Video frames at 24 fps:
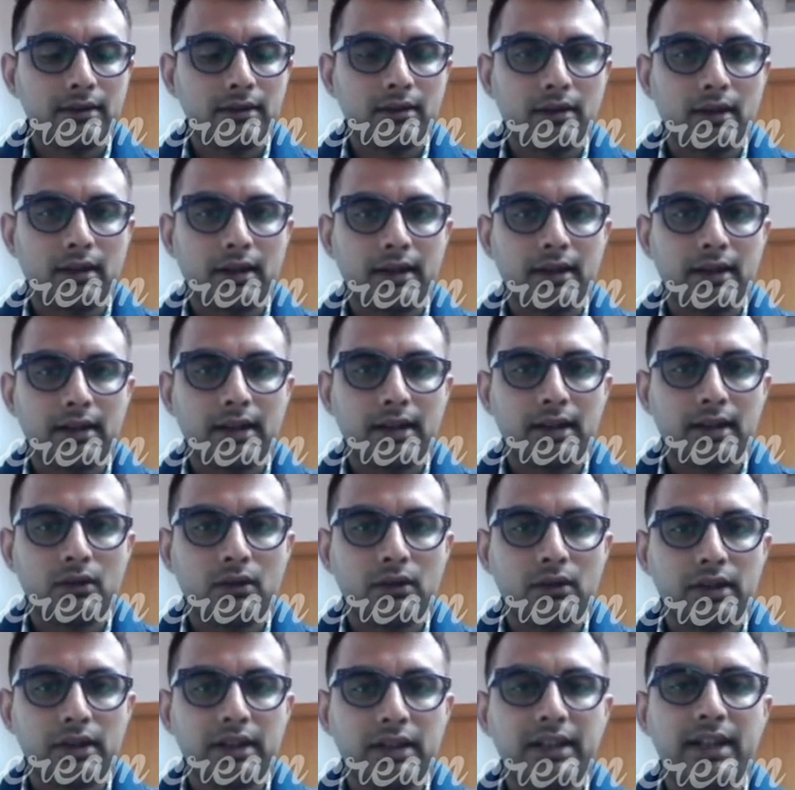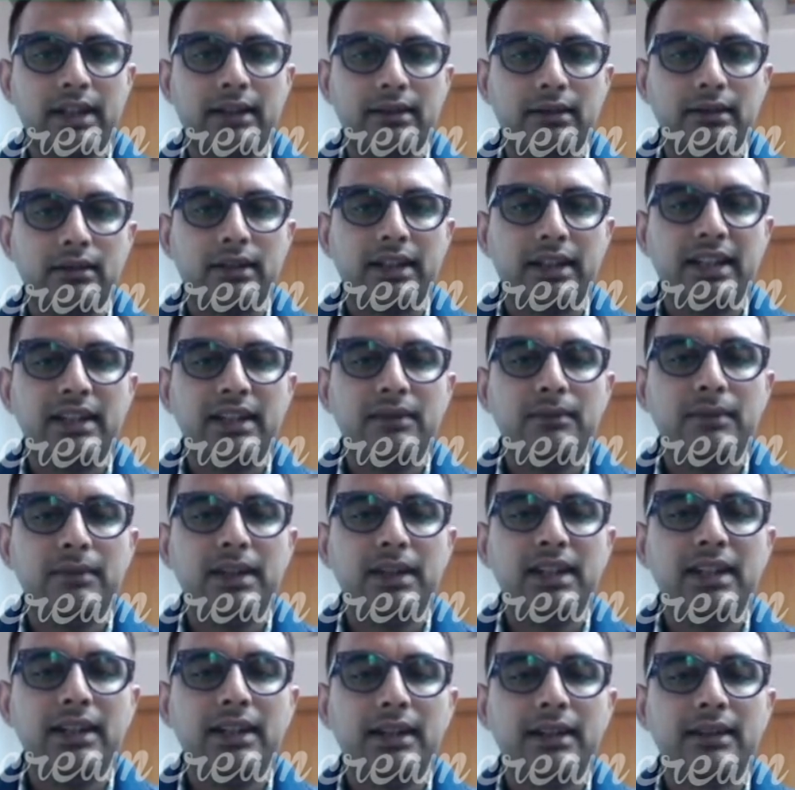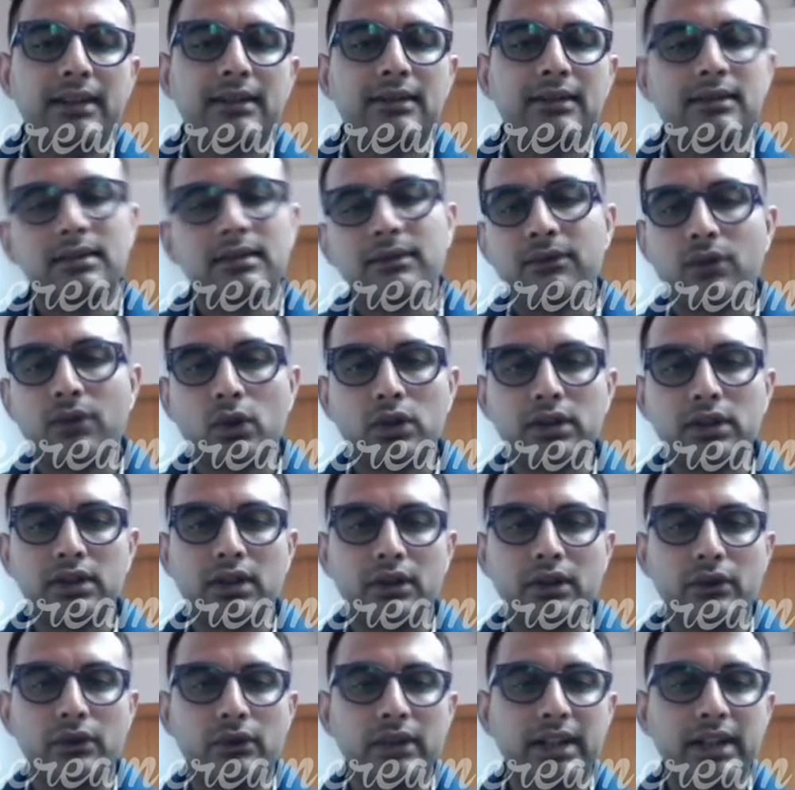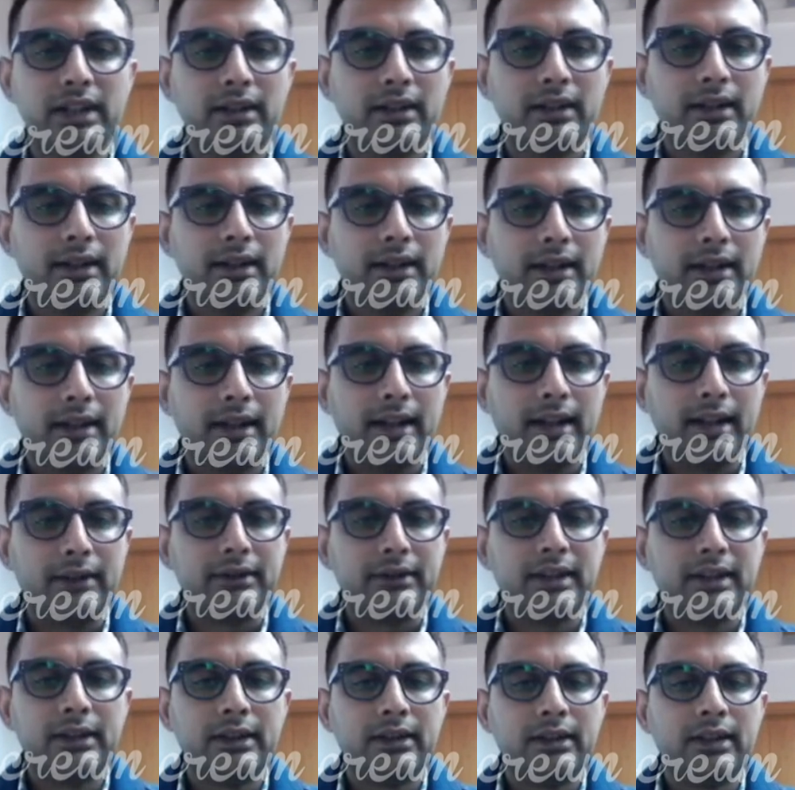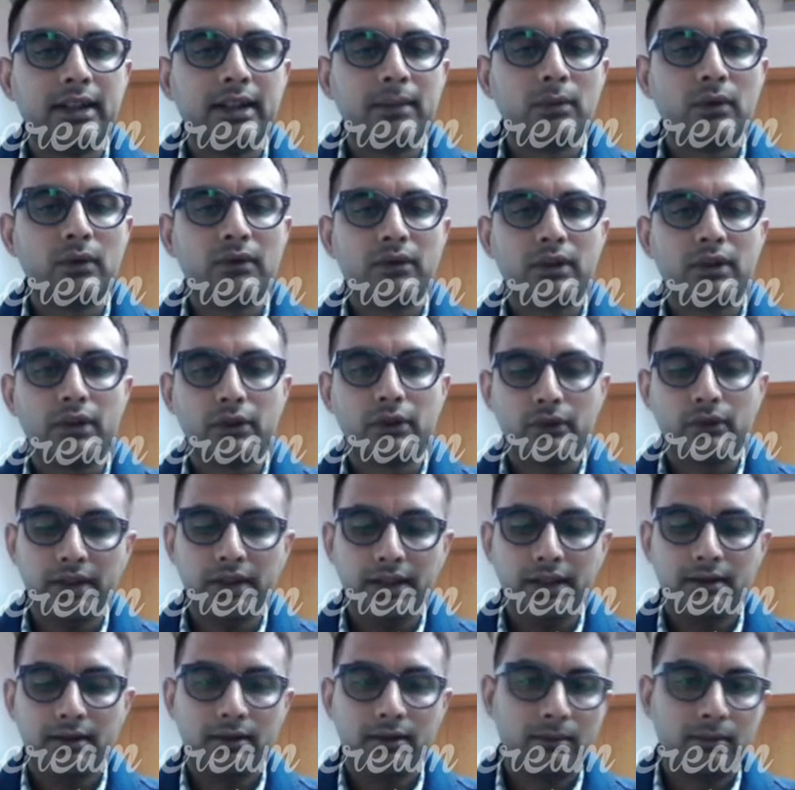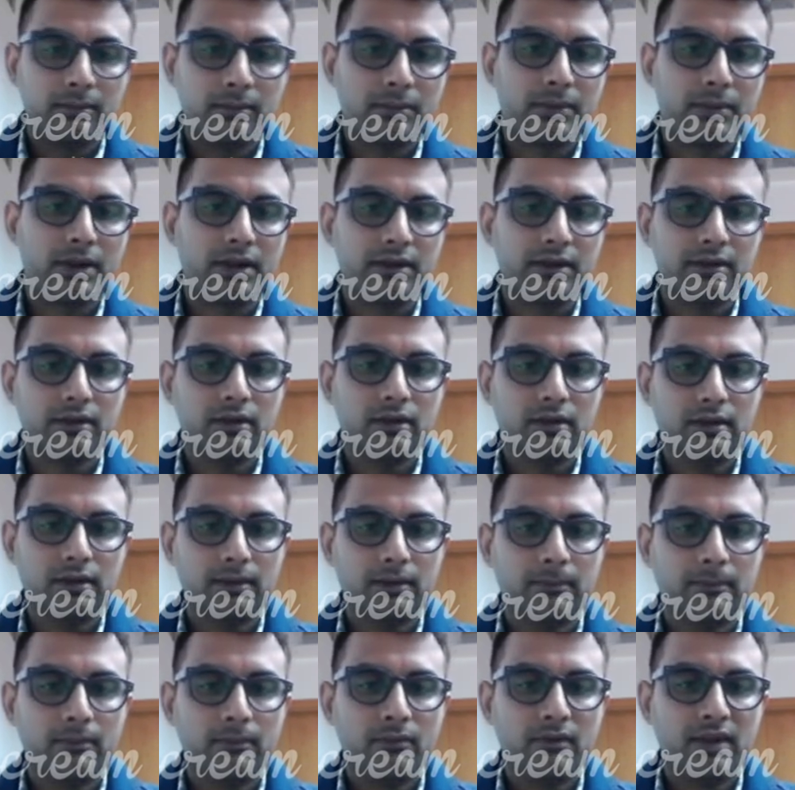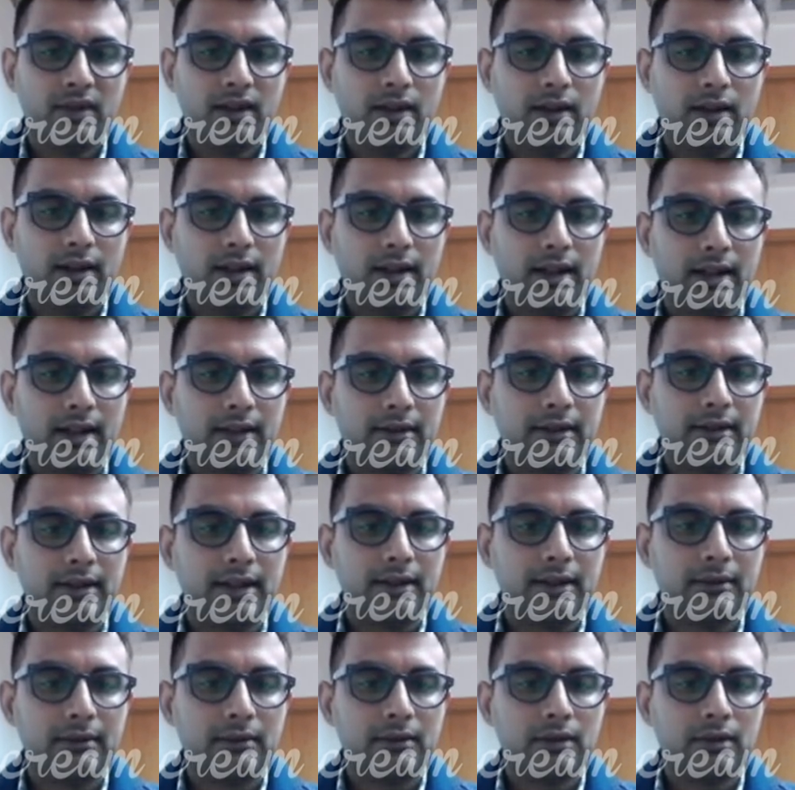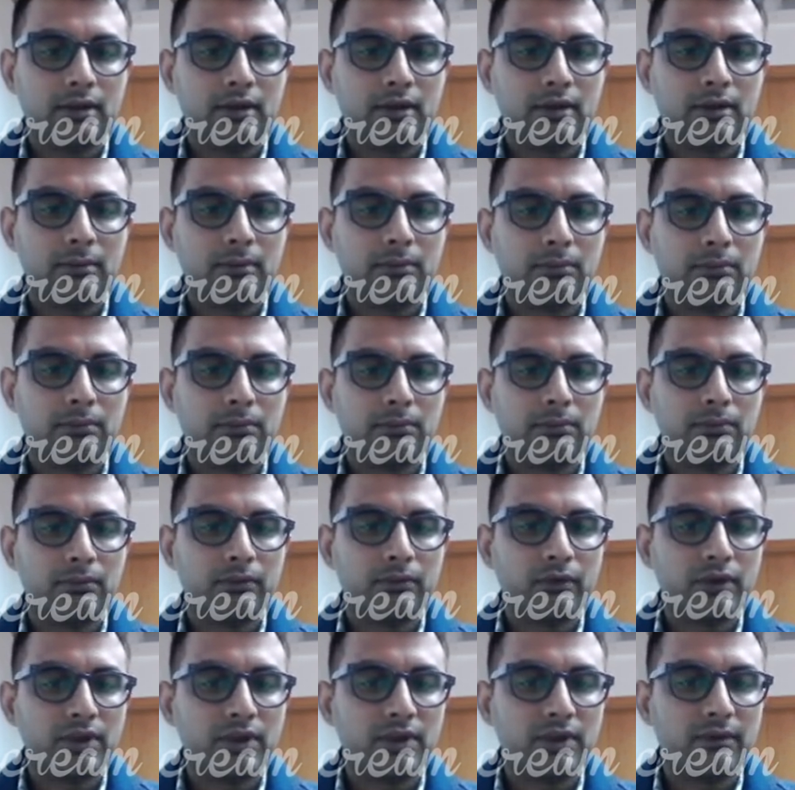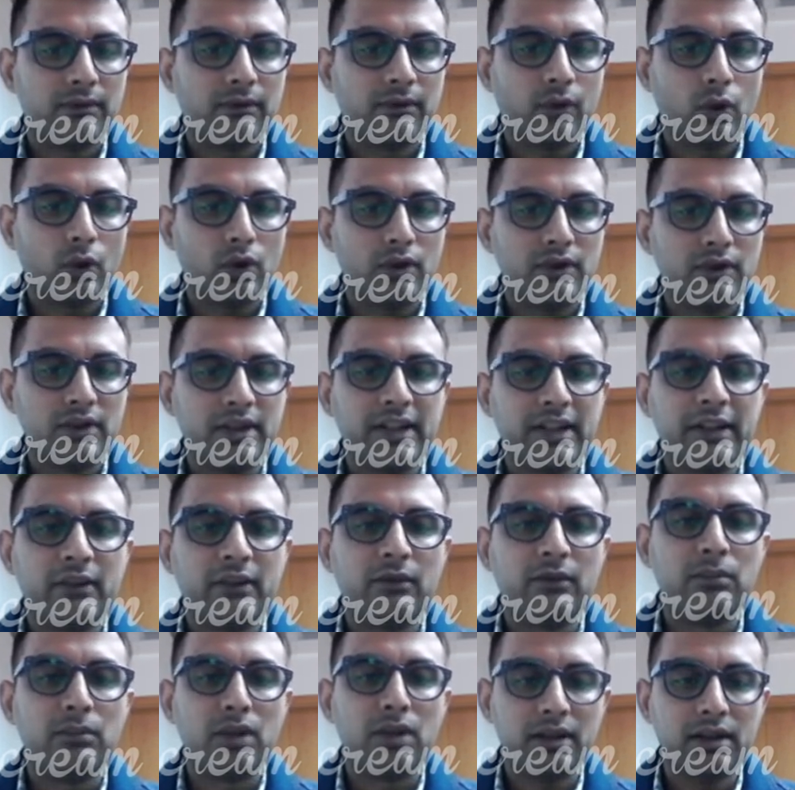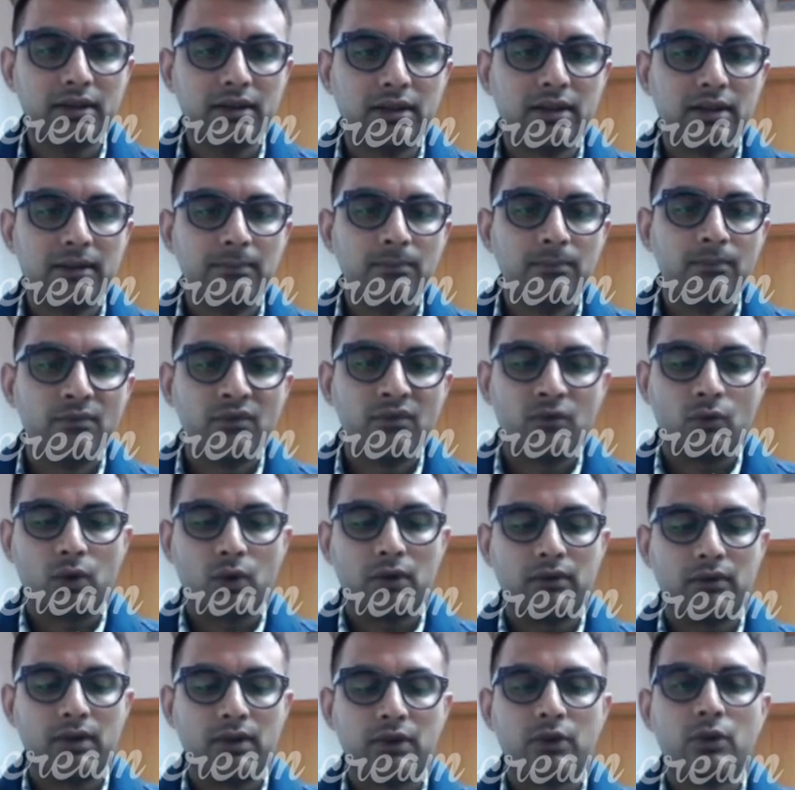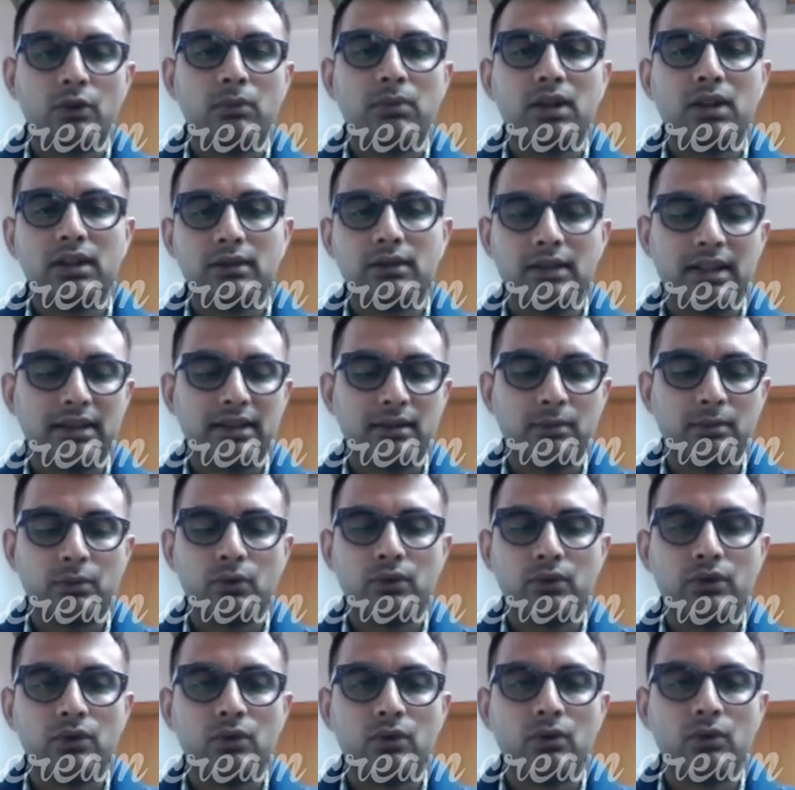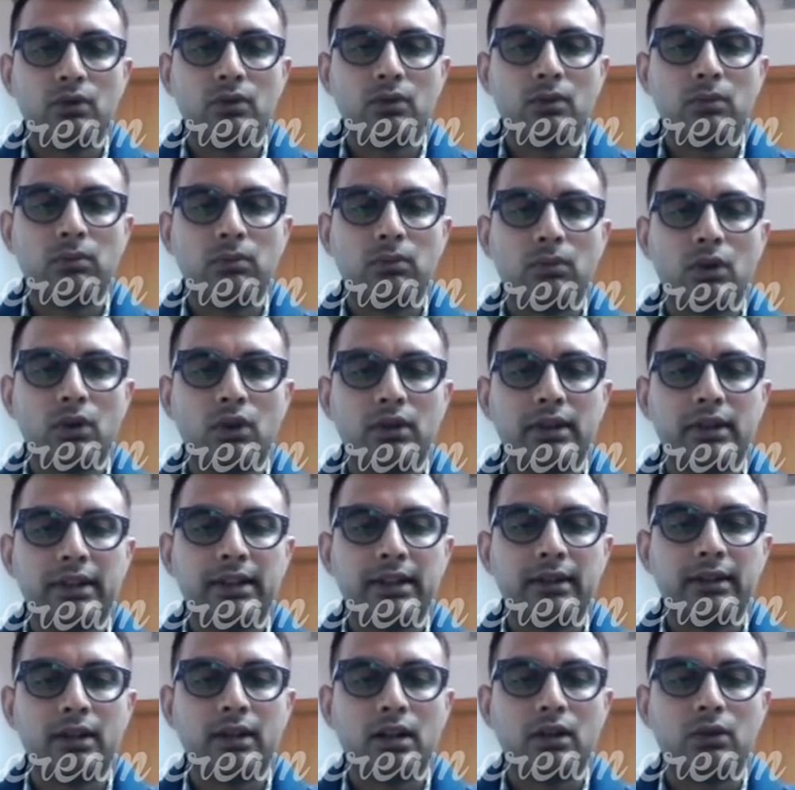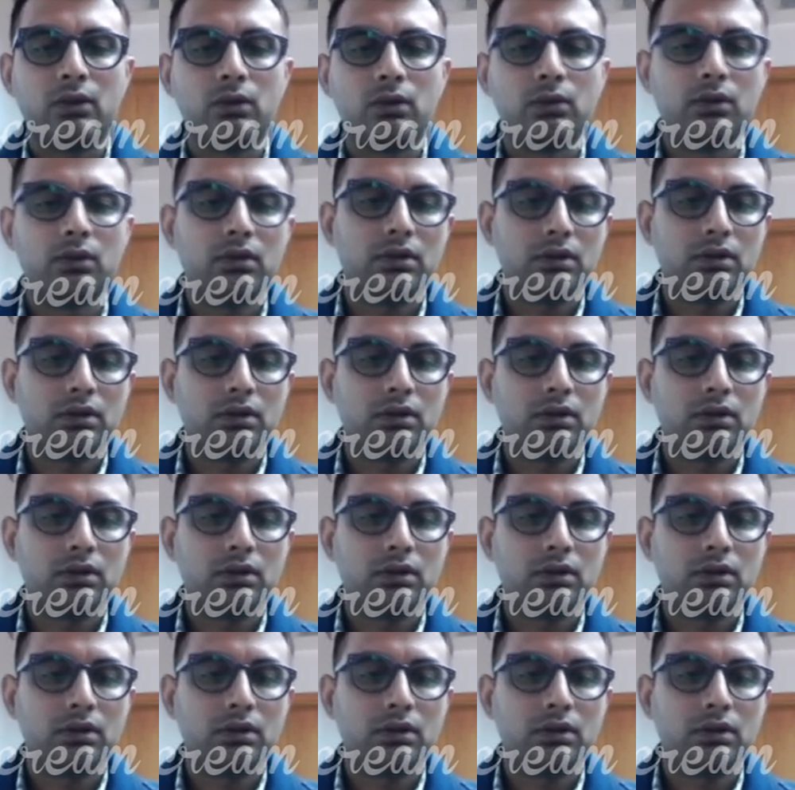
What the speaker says: I click on yes, EE is the foreign country, and then name of country, Pakistan, and then foreign city of birth. What was your birth? Let's suppose you were born in Lahore.